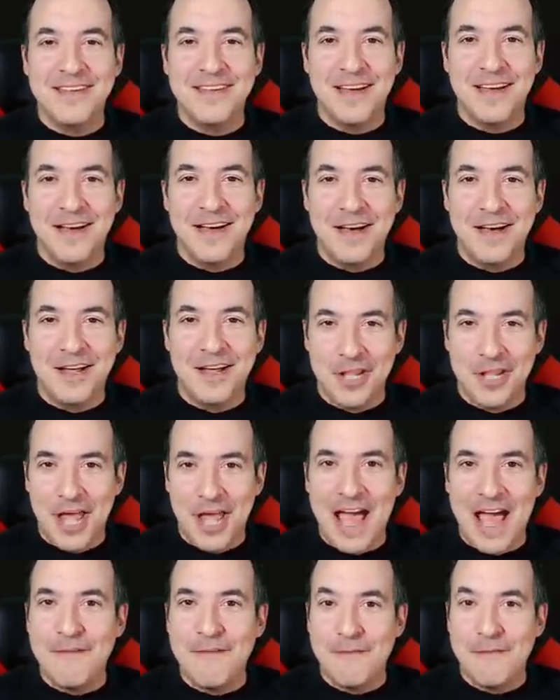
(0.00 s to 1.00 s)
a
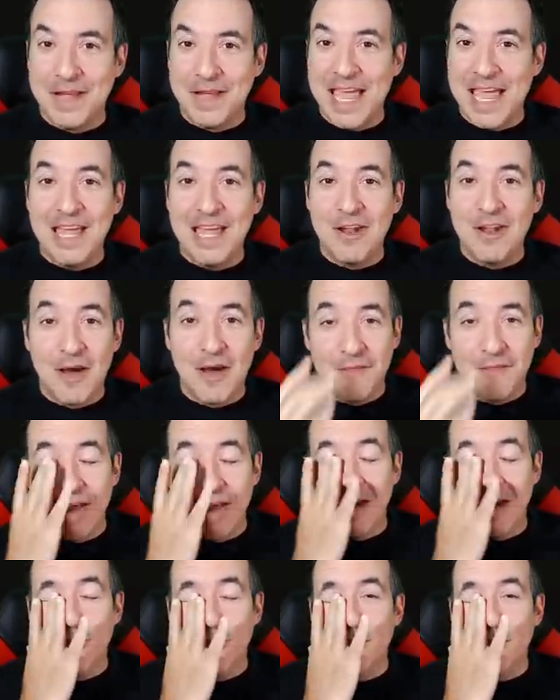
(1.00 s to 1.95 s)
line for Gandalf later,